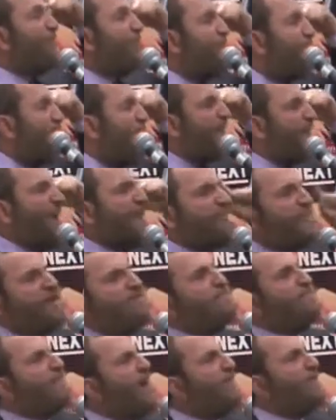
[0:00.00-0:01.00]
throw it at
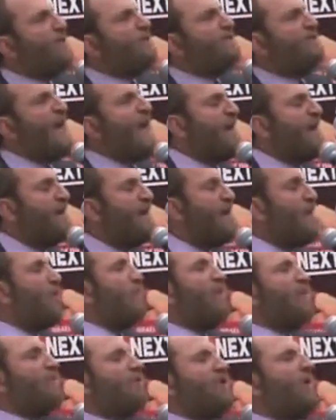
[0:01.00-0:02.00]
their mother's head
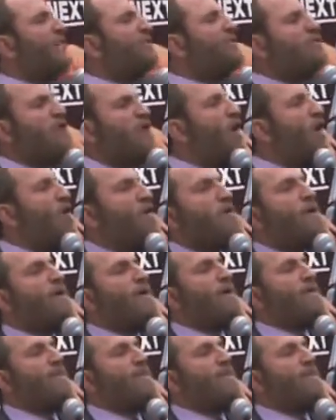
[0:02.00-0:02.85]
when she has no